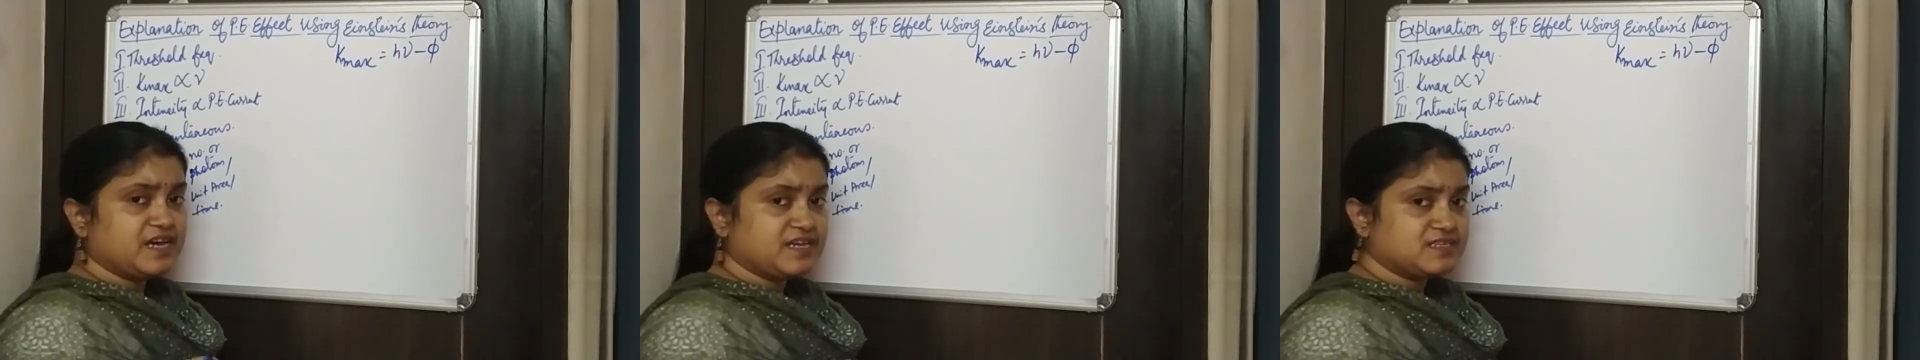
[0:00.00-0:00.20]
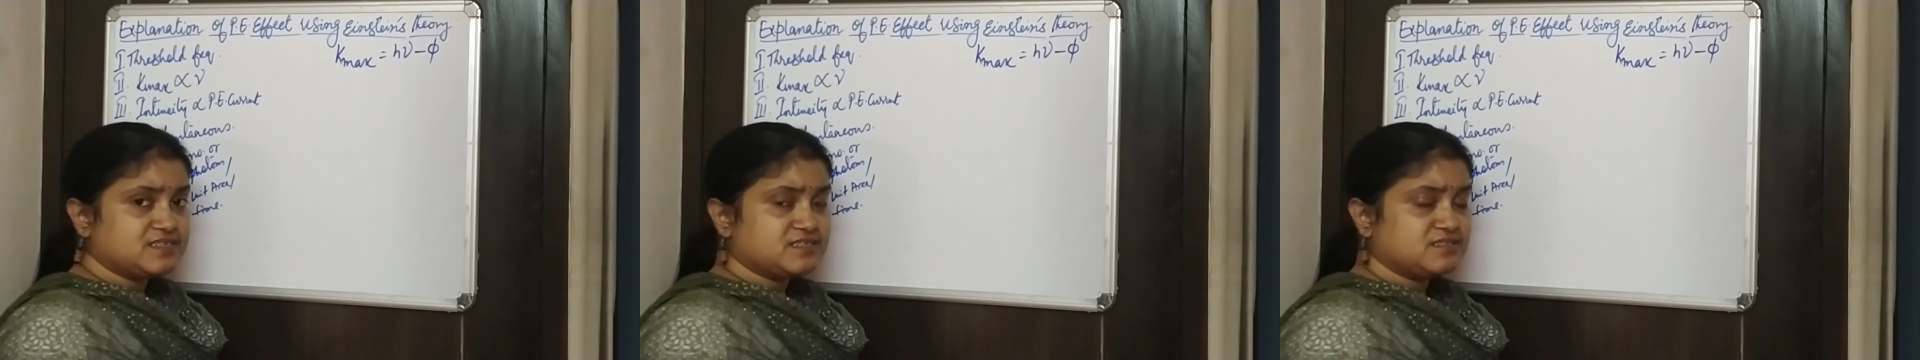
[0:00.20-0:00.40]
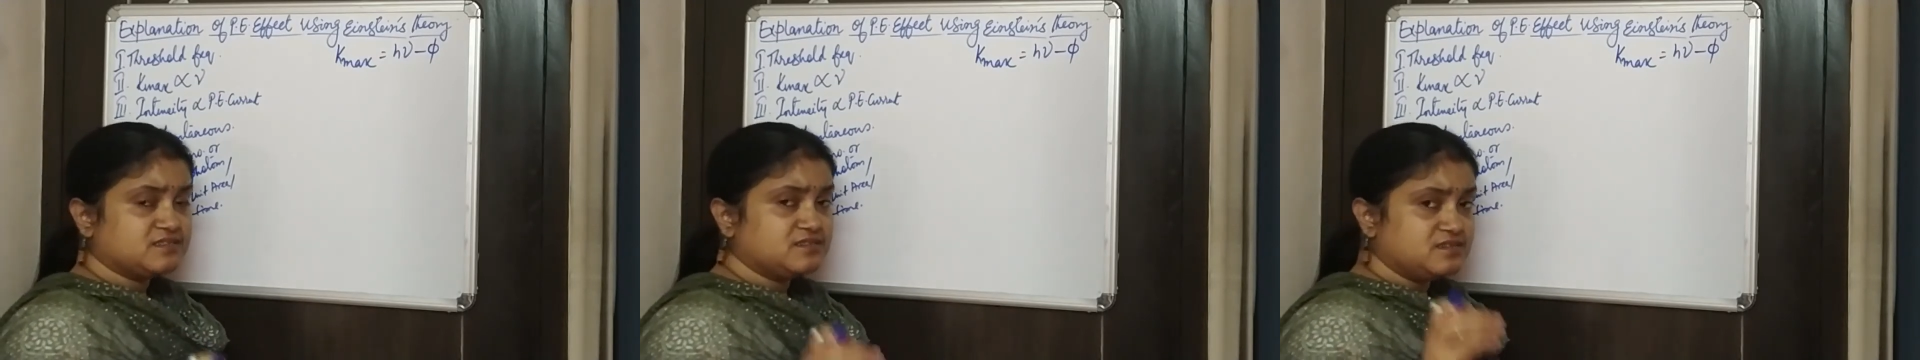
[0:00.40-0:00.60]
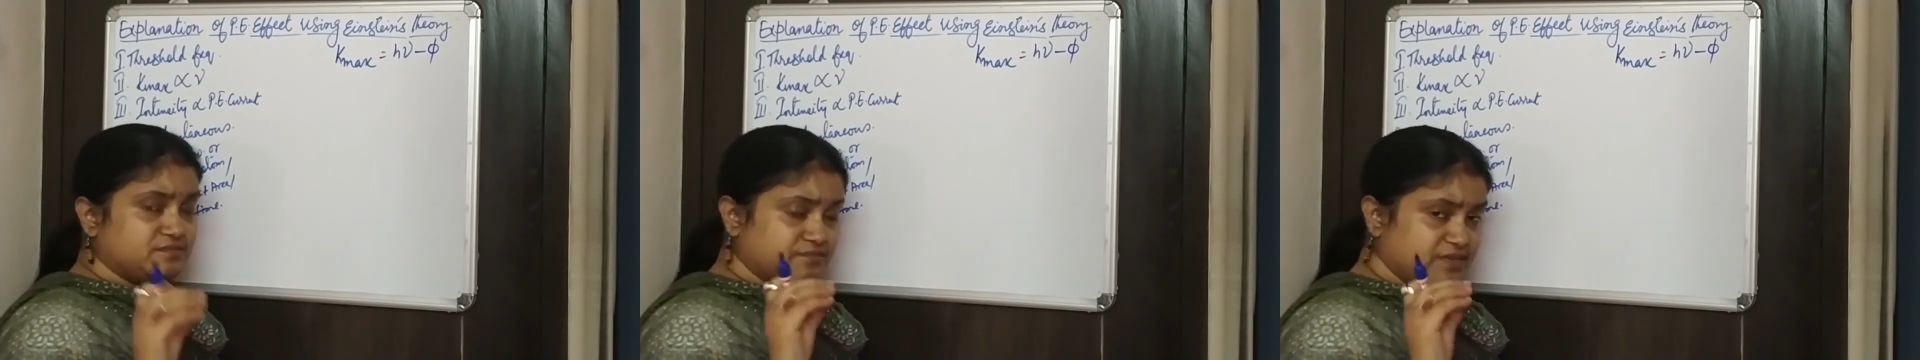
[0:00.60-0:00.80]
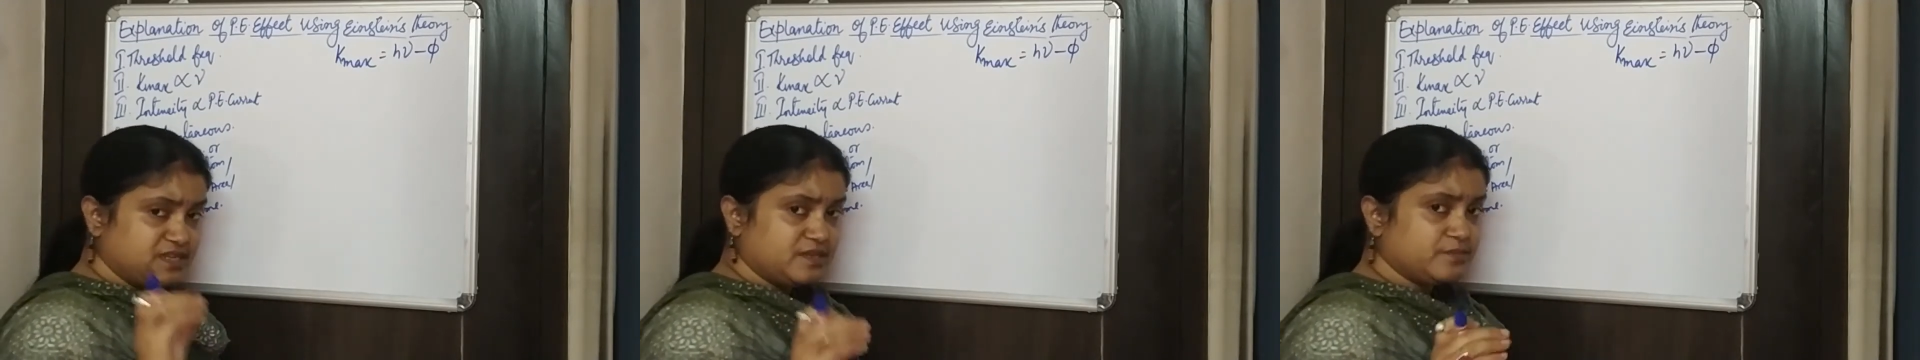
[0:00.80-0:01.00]
as the
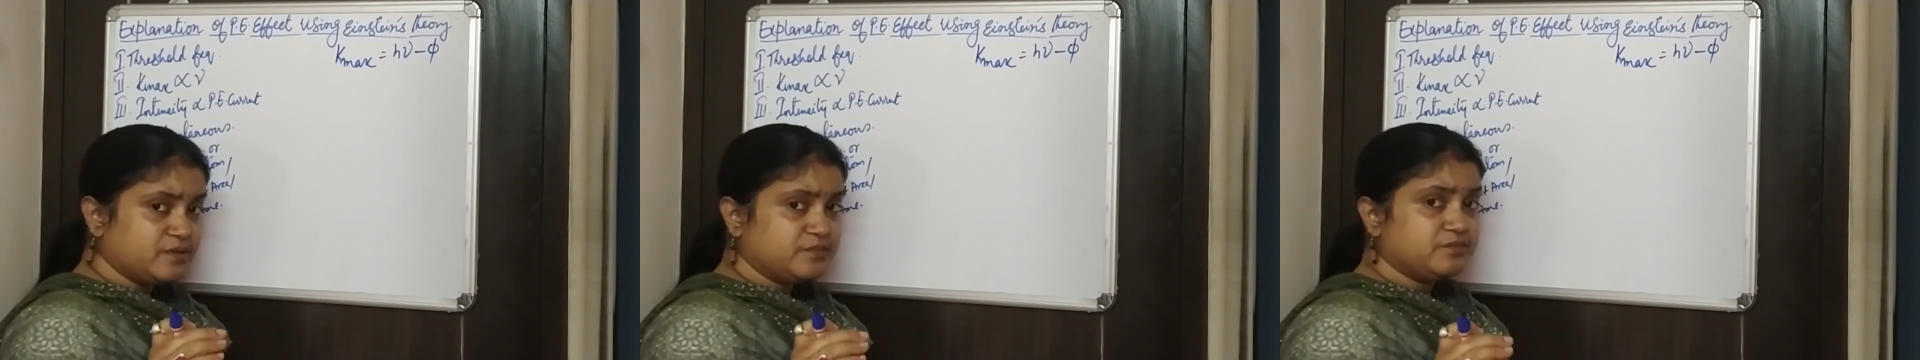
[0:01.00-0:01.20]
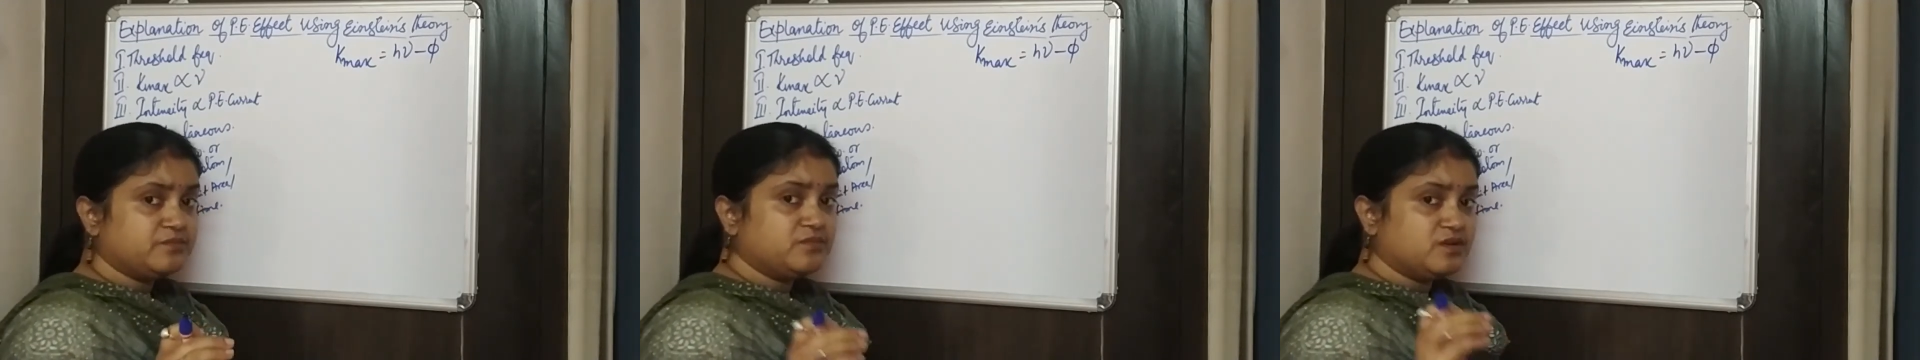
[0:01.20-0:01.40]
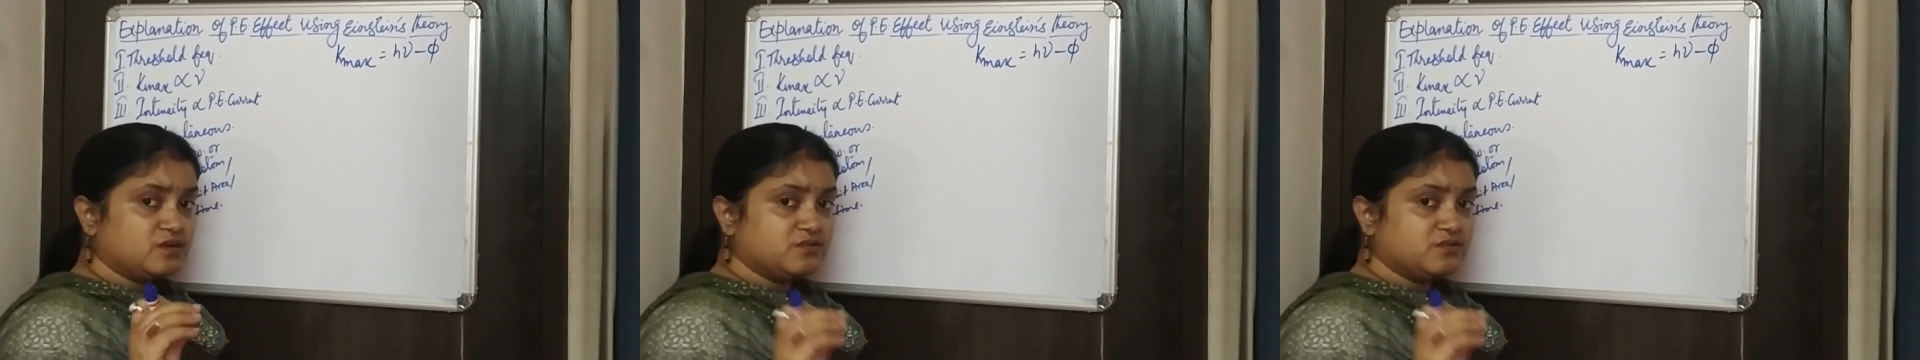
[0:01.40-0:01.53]
minimum